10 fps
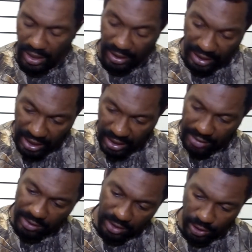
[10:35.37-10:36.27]
Again,
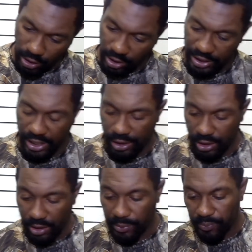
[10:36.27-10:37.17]
your
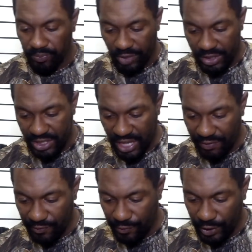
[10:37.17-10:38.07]
gear,
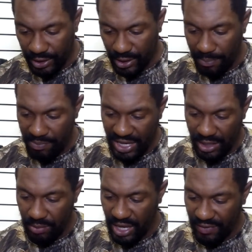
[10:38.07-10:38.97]
7-foot
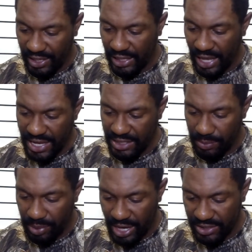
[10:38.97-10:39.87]
medium-heavy glass
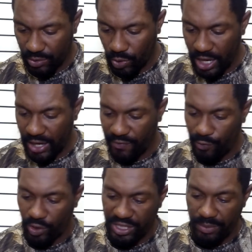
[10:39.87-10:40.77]
composite rod,
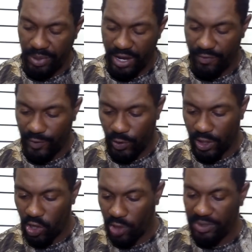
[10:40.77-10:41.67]
14-pound
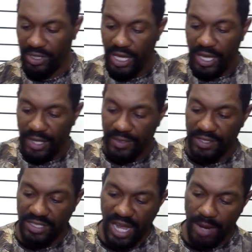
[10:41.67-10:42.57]
fluorocarbon.
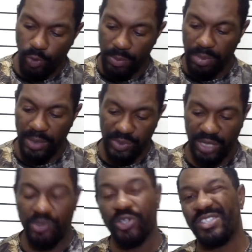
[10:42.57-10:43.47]
This time we bumped
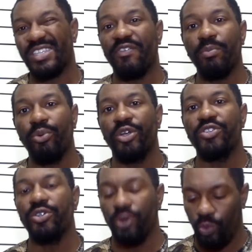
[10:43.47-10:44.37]
up to a
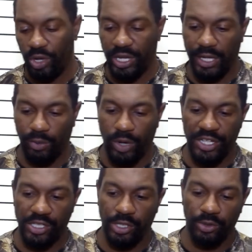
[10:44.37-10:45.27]
7.2-to-1 gear
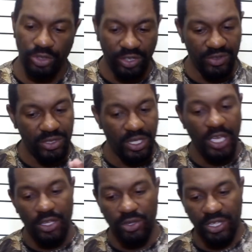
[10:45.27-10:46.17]
ratio.
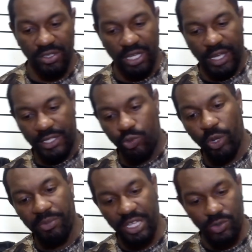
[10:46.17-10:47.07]
You can
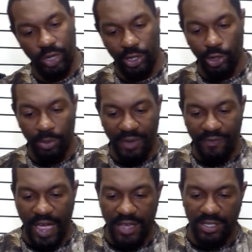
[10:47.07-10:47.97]
swim this one a little bit
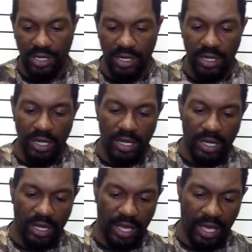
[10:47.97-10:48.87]
faster
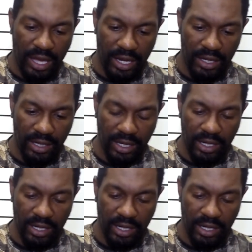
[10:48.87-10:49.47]
and